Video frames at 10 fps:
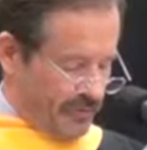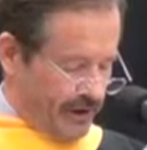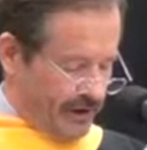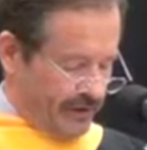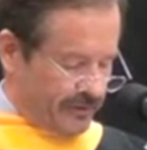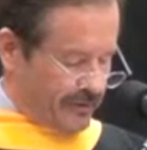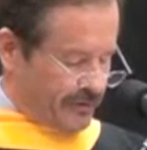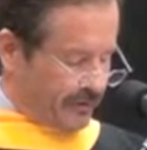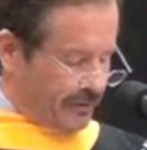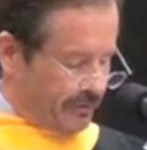immediately
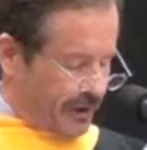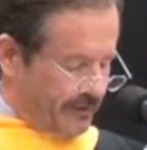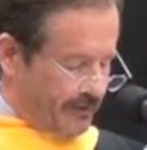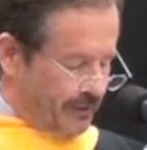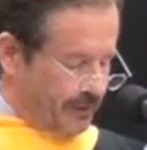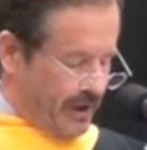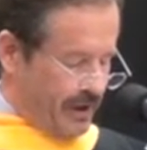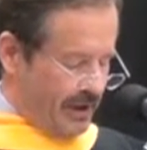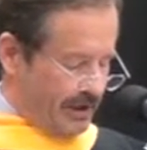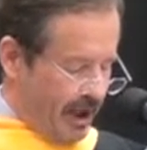suggests a possible
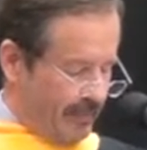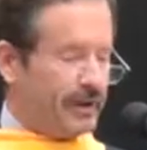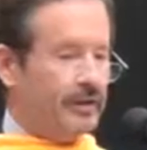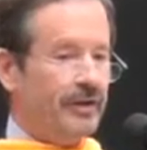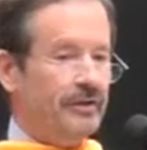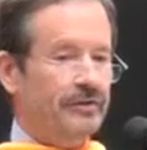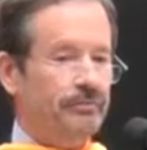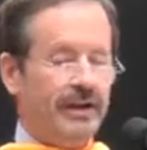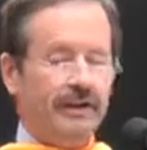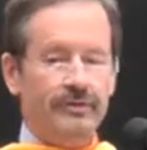copying
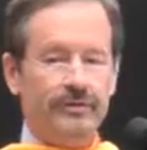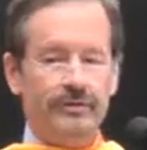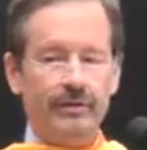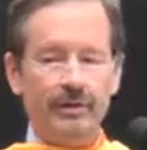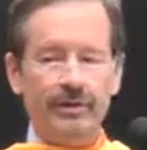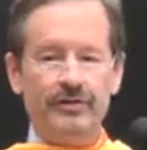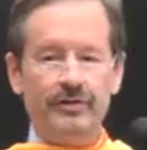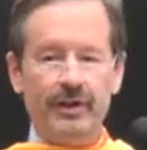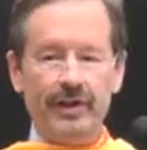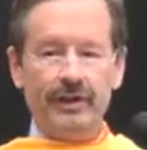mechanism for the
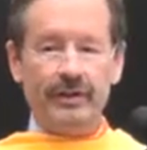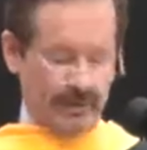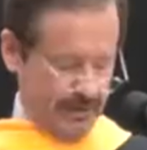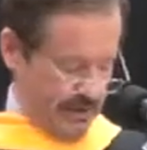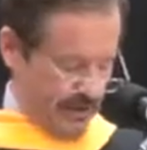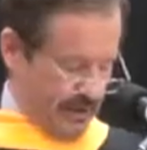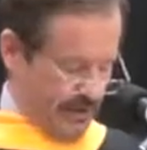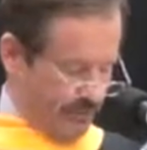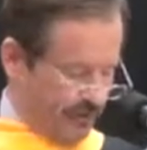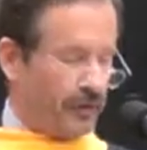genetic
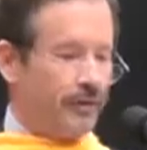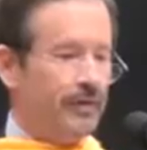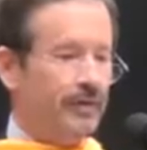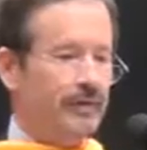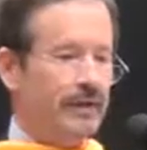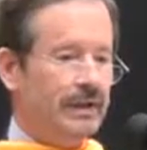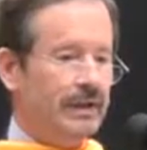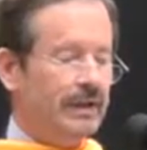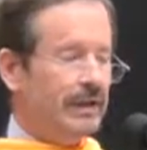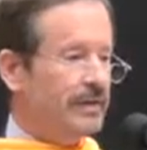material.
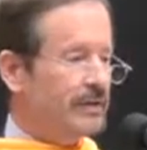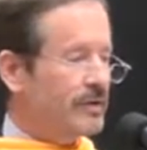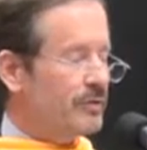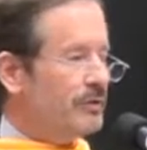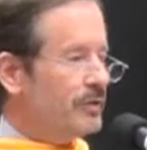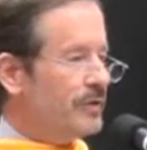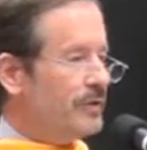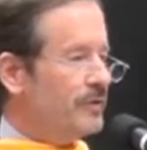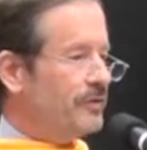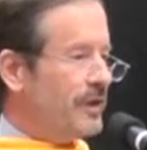In other words, what they
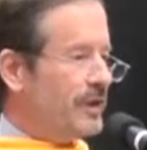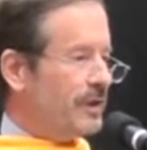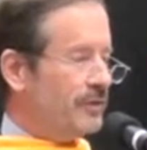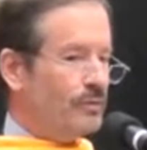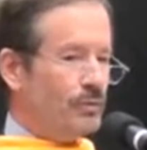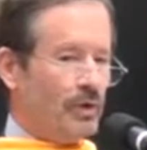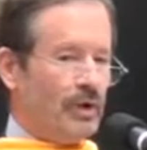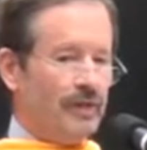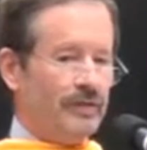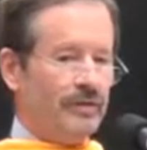were saying
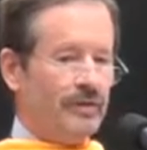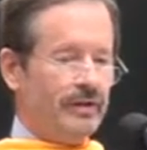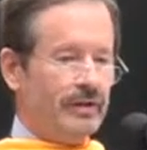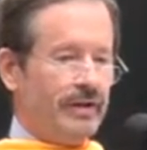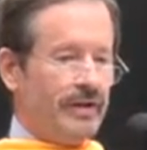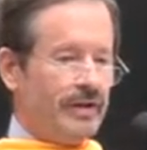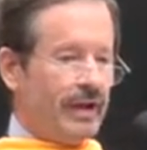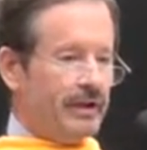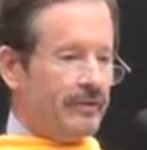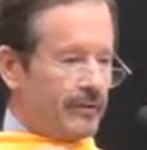was
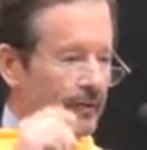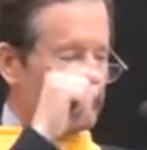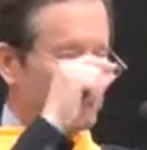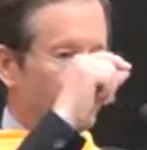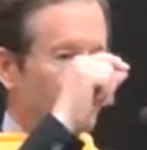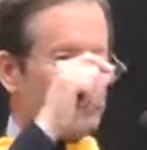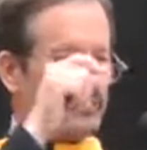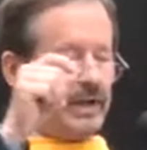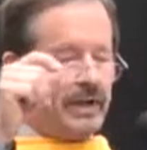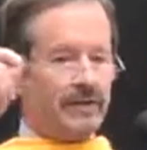that if those two
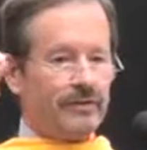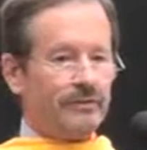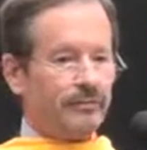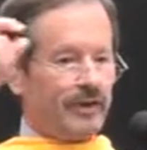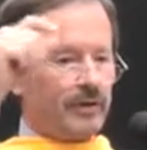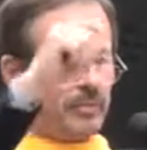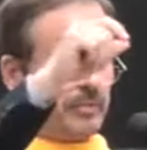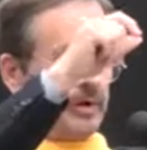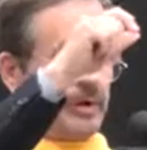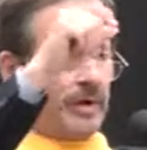strands fell
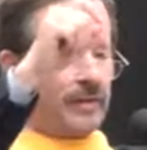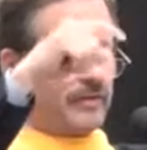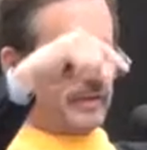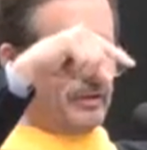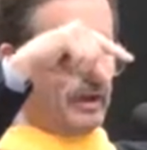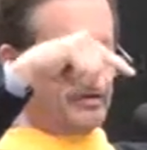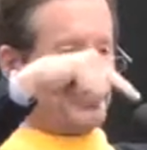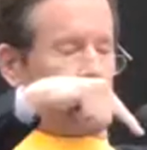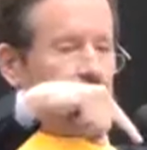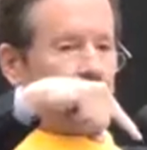apart and
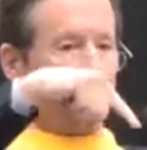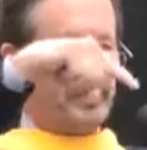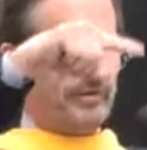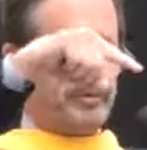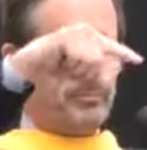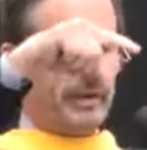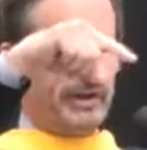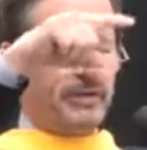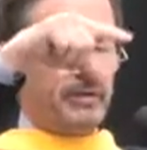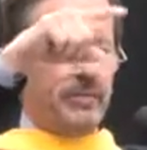each was used as a
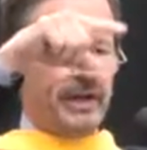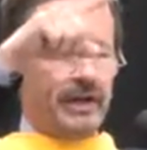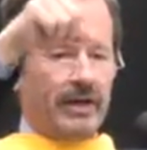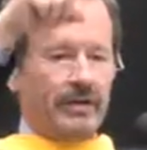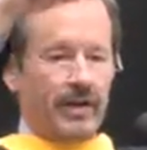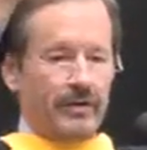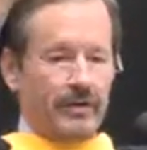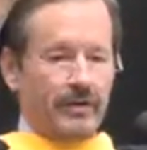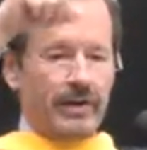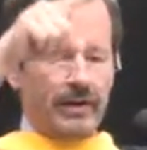template to make another